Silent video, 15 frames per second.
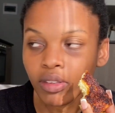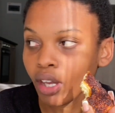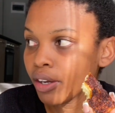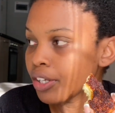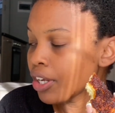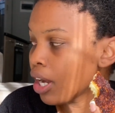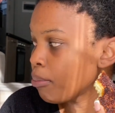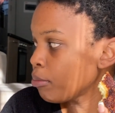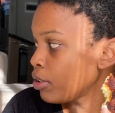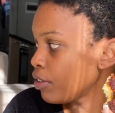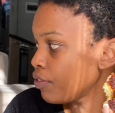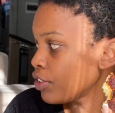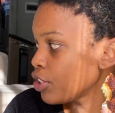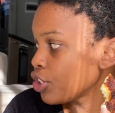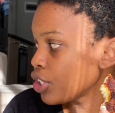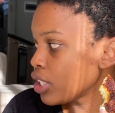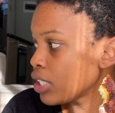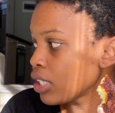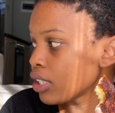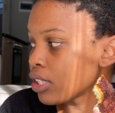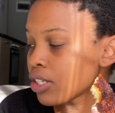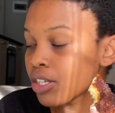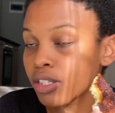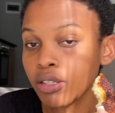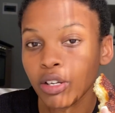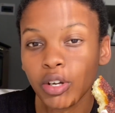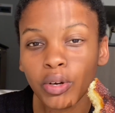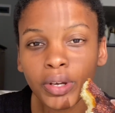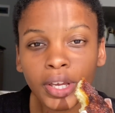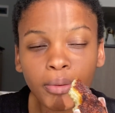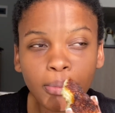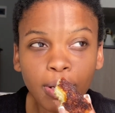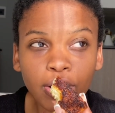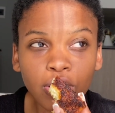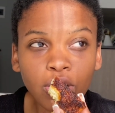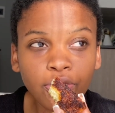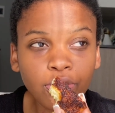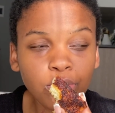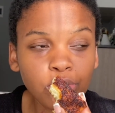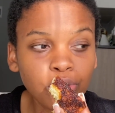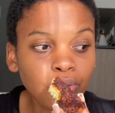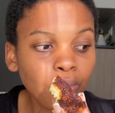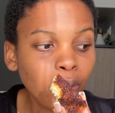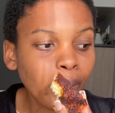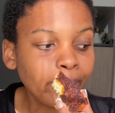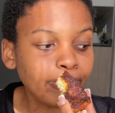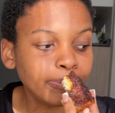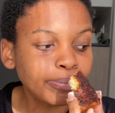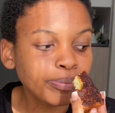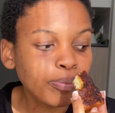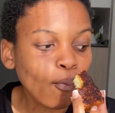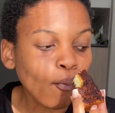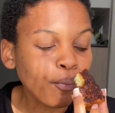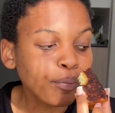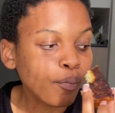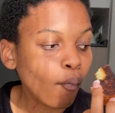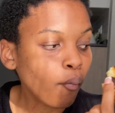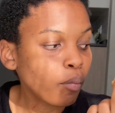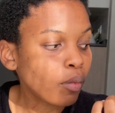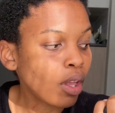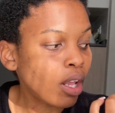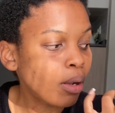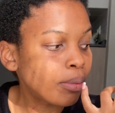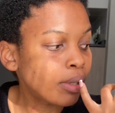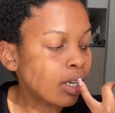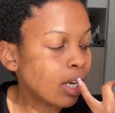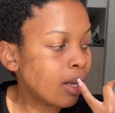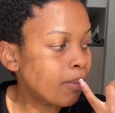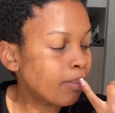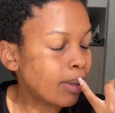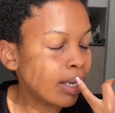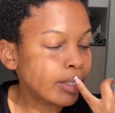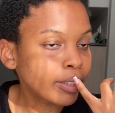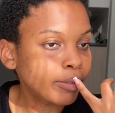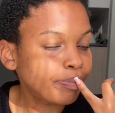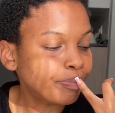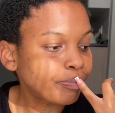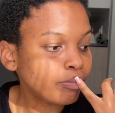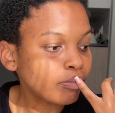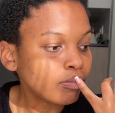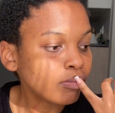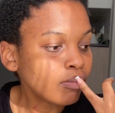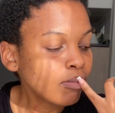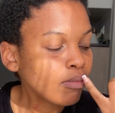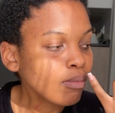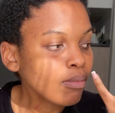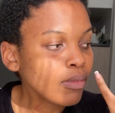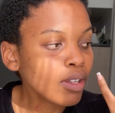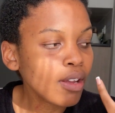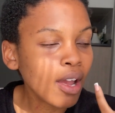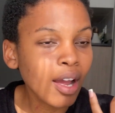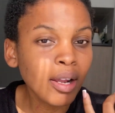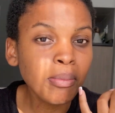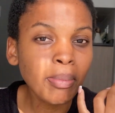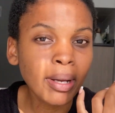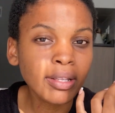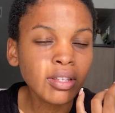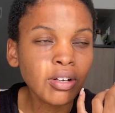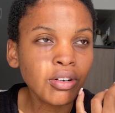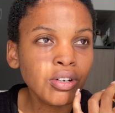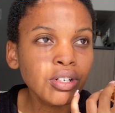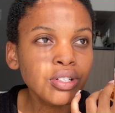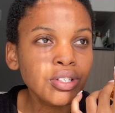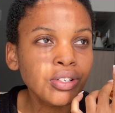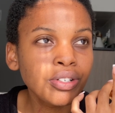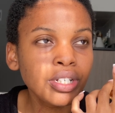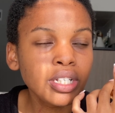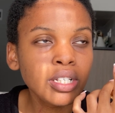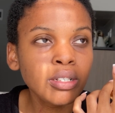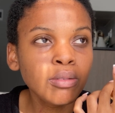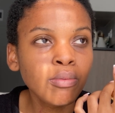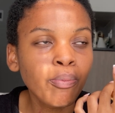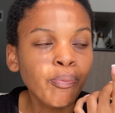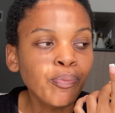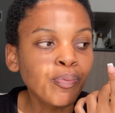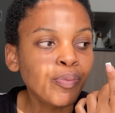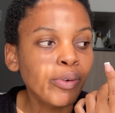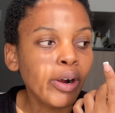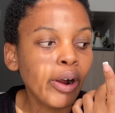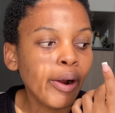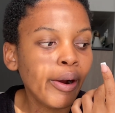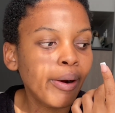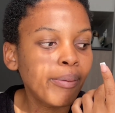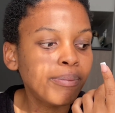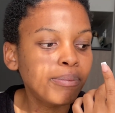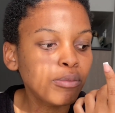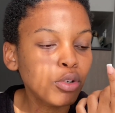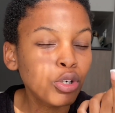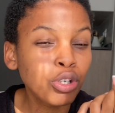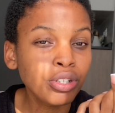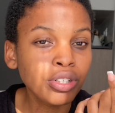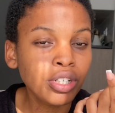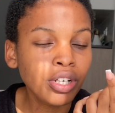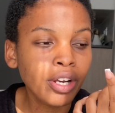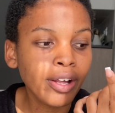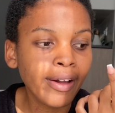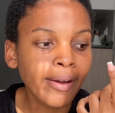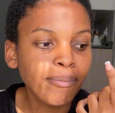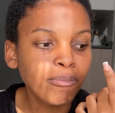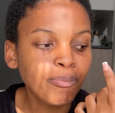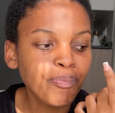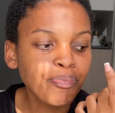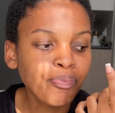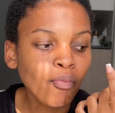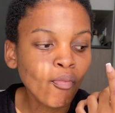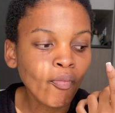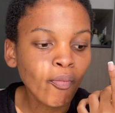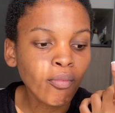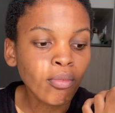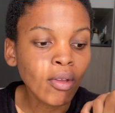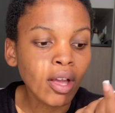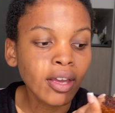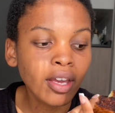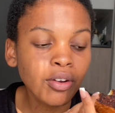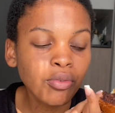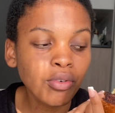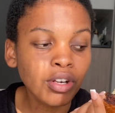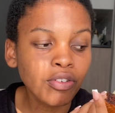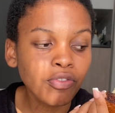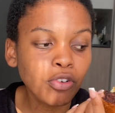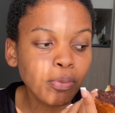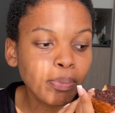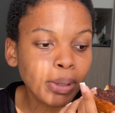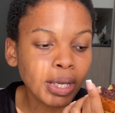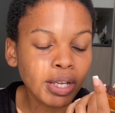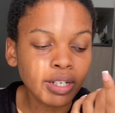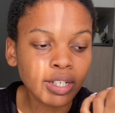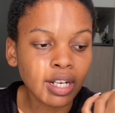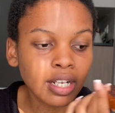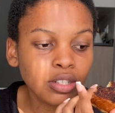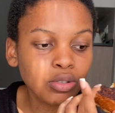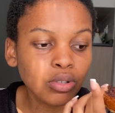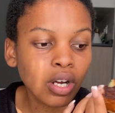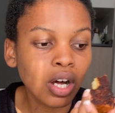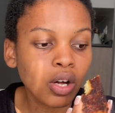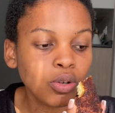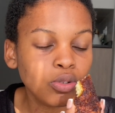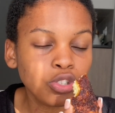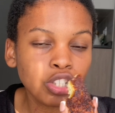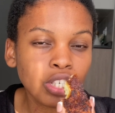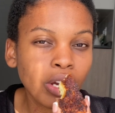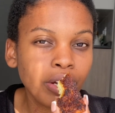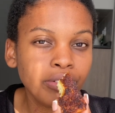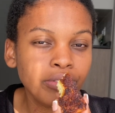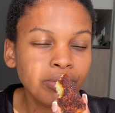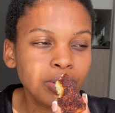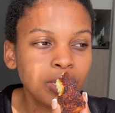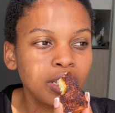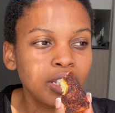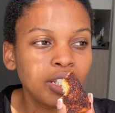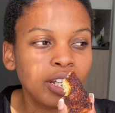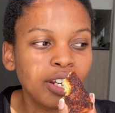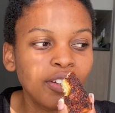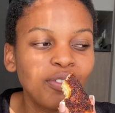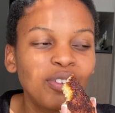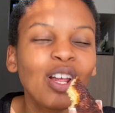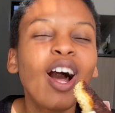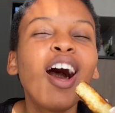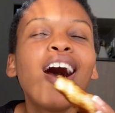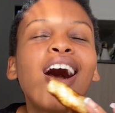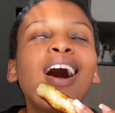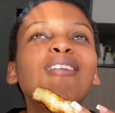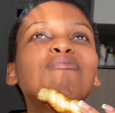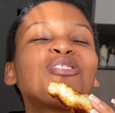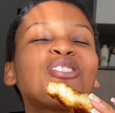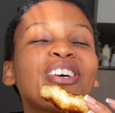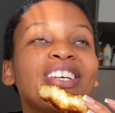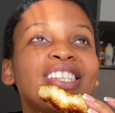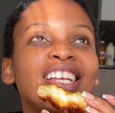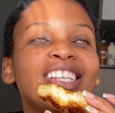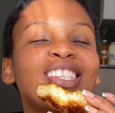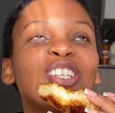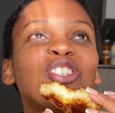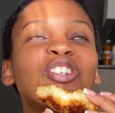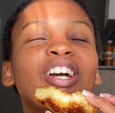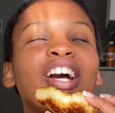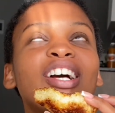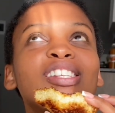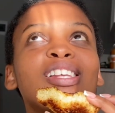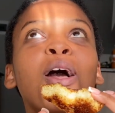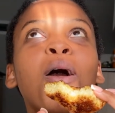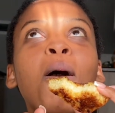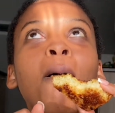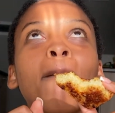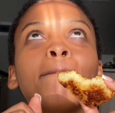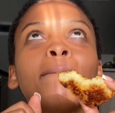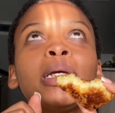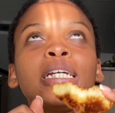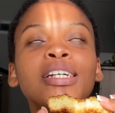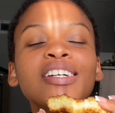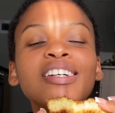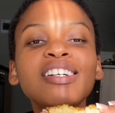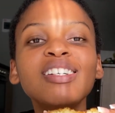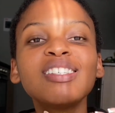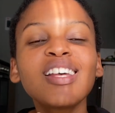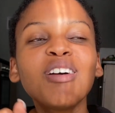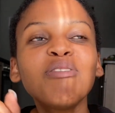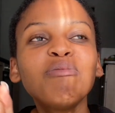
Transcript: Yeah, I'm gonna finish eating this, go get my girl from school. I'm gonna come back, unpack the groceries, cook dinner, get ready for bed, like do our whole shower routine and everything. Oh, I'm so excited, you guys, because